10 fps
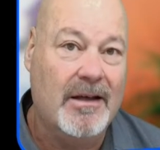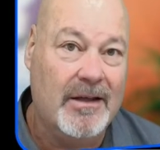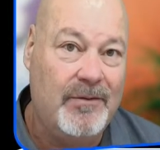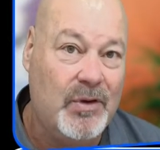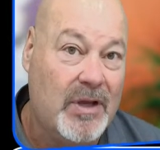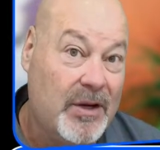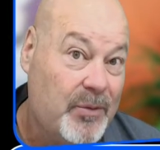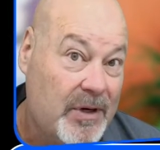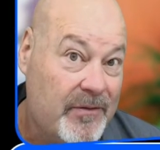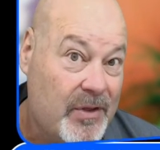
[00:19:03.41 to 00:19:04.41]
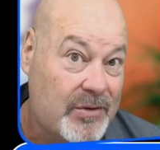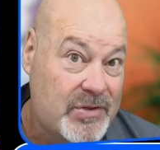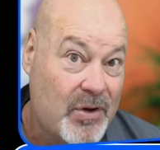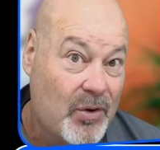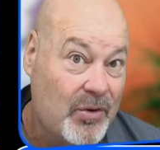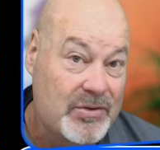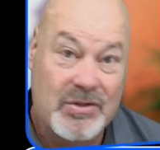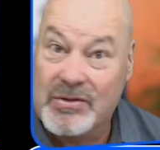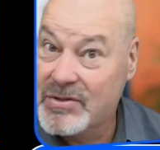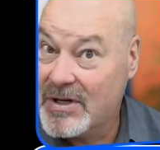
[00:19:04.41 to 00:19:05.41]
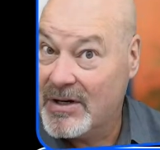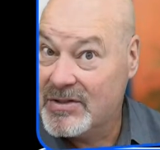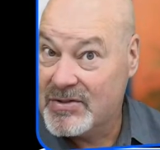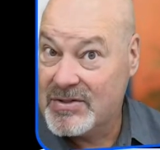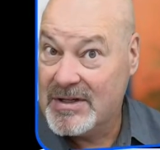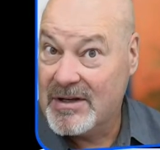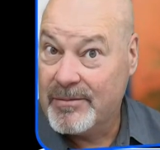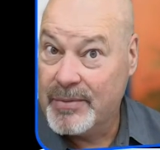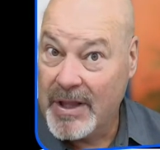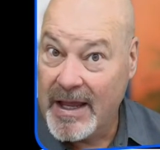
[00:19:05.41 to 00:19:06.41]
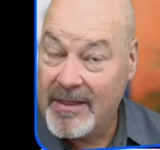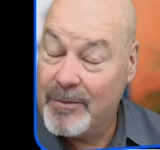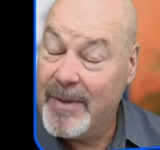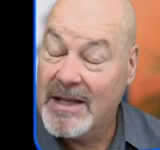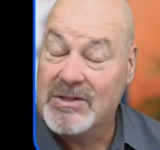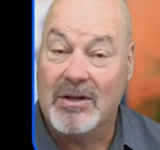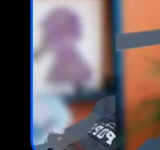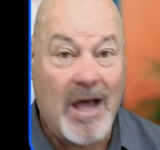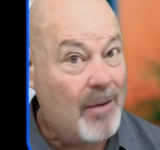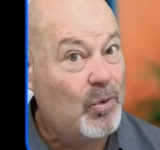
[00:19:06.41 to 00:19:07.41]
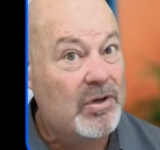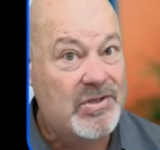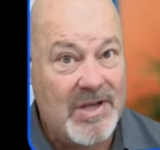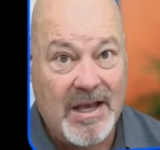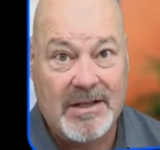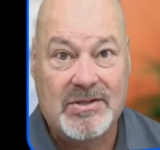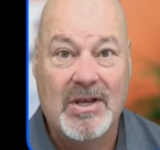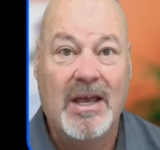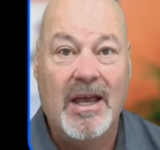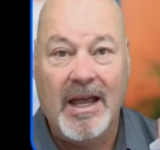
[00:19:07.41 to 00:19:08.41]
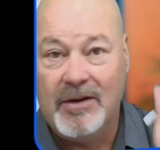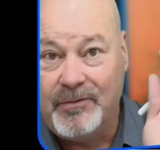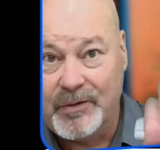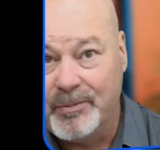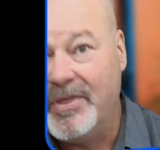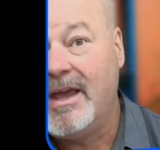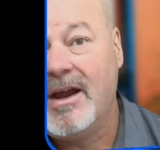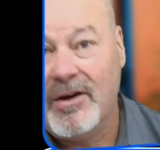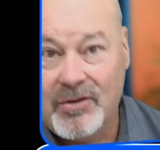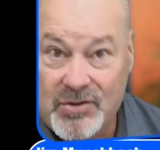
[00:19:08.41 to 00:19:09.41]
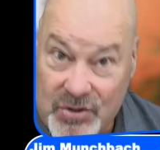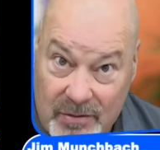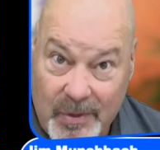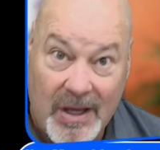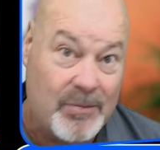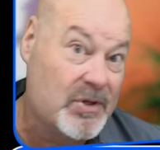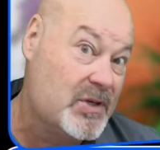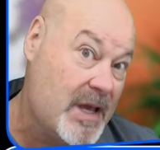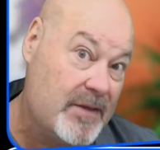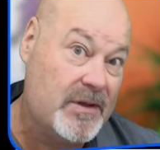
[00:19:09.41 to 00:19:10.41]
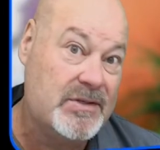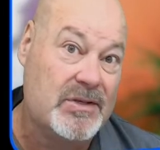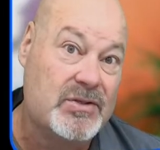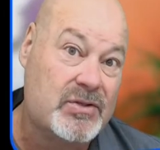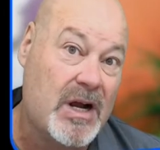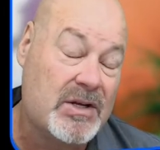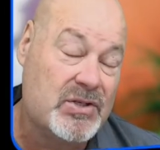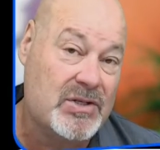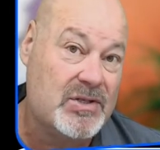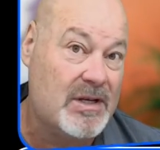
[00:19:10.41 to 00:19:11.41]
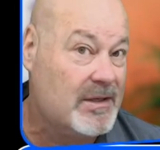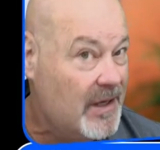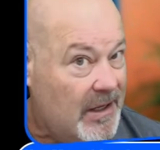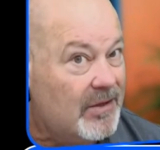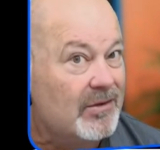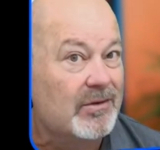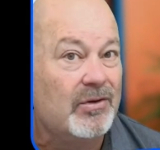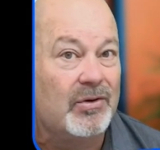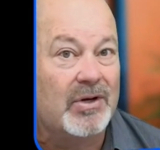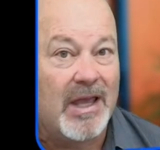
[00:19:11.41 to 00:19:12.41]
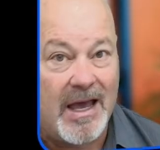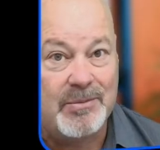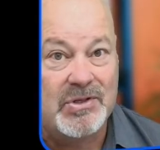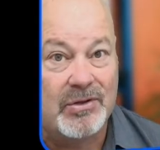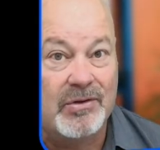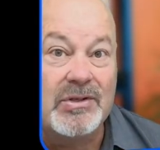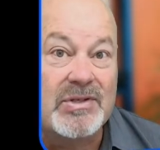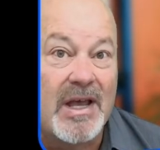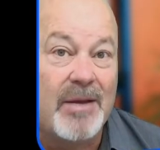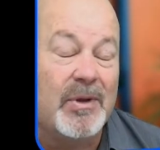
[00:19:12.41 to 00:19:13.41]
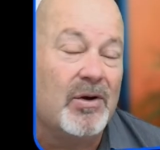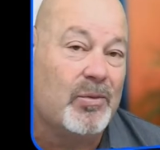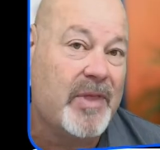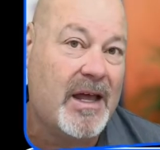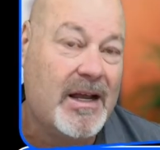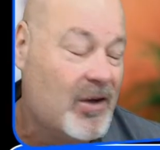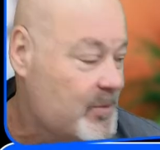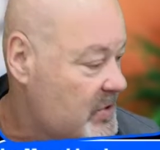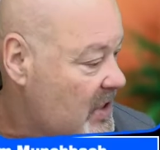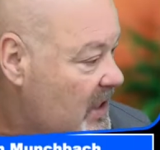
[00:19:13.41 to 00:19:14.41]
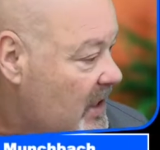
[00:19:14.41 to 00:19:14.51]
If you get rid of those goals, you'll start to see a plan that makes a lot more sense. And from there, you should be able to take these instructions and nail your capstone assignment. I hope that helps.